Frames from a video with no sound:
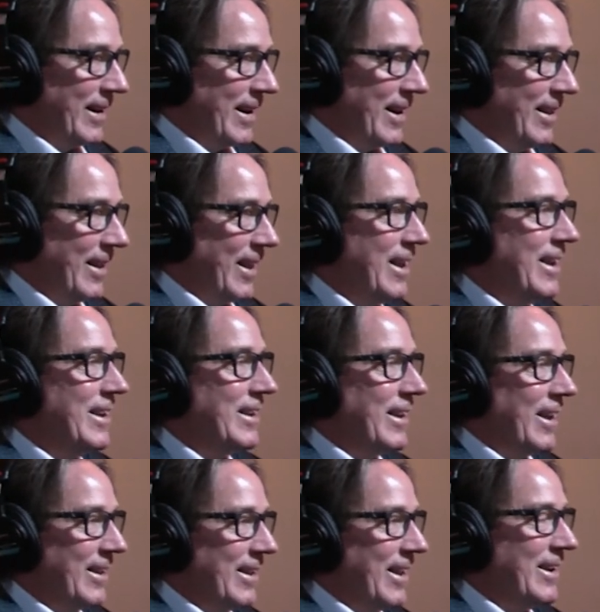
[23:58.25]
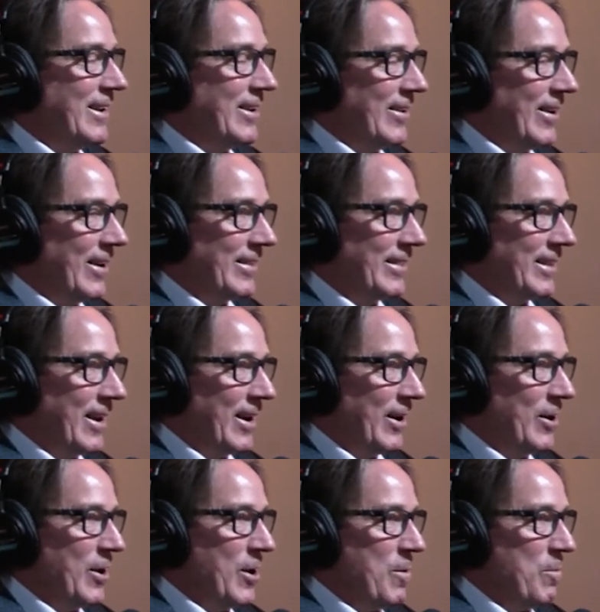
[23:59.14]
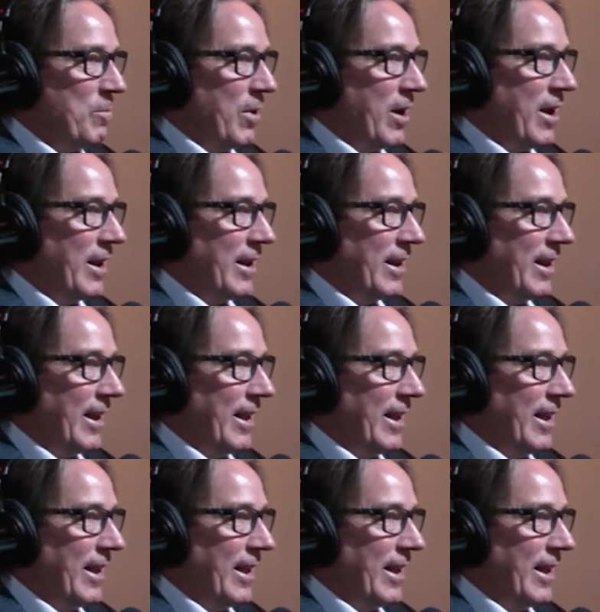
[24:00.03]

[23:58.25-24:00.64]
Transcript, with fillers: and then and then go out there. Yeah. But